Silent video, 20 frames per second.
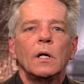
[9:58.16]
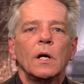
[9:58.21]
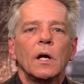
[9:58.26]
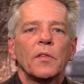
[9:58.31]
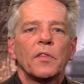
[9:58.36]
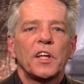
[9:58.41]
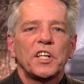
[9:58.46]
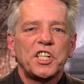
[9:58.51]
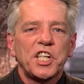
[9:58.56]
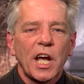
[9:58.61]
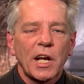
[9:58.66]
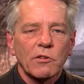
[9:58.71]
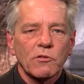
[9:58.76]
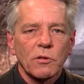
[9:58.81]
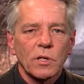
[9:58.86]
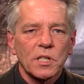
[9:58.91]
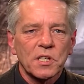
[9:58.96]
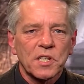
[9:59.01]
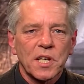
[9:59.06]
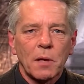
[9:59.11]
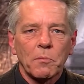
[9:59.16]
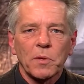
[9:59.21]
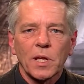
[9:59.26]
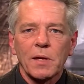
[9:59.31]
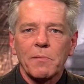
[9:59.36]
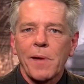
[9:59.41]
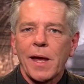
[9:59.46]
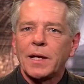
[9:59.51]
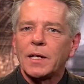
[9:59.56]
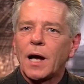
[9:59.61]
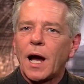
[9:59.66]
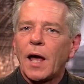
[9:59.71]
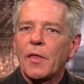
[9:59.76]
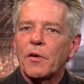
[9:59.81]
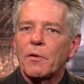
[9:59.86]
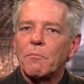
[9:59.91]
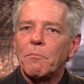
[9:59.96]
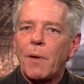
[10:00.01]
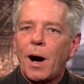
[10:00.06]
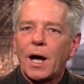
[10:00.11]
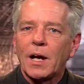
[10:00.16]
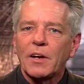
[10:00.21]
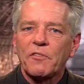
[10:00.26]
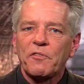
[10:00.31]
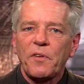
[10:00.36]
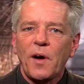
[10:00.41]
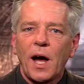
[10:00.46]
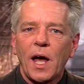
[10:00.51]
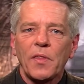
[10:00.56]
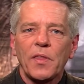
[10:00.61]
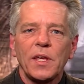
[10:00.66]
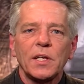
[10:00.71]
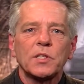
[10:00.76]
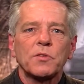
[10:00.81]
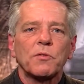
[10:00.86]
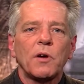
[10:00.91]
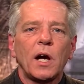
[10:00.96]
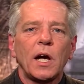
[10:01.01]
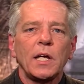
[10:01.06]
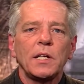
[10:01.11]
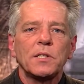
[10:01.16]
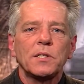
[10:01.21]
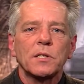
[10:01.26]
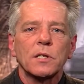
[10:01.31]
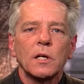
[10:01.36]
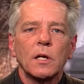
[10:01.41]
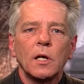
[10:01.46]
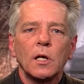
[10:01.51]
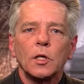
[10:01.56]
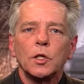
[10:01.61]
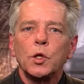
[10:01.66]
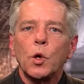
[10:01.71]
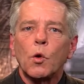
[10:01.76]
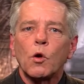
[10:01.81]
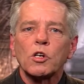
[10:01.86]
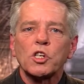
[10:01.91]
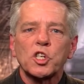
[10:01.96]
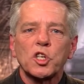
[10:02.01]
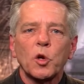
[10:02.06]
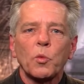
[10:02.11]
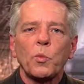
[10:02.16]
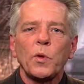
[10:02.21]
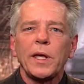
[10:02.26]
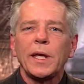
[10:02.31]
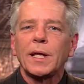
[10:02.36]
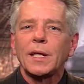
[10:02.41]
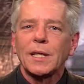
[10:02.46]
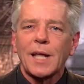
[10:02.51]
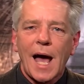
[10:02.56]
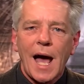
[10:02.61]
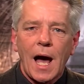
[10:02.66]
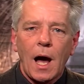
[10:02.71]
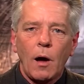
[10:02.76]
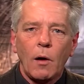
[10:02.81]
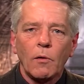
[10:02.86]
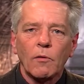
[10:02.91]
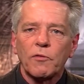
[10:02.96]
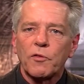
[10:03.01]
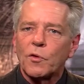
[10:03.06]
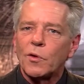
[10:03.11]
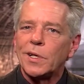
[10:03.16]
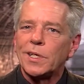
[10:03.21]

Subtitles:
The General Assembly may neither modify these rights nor should we allow for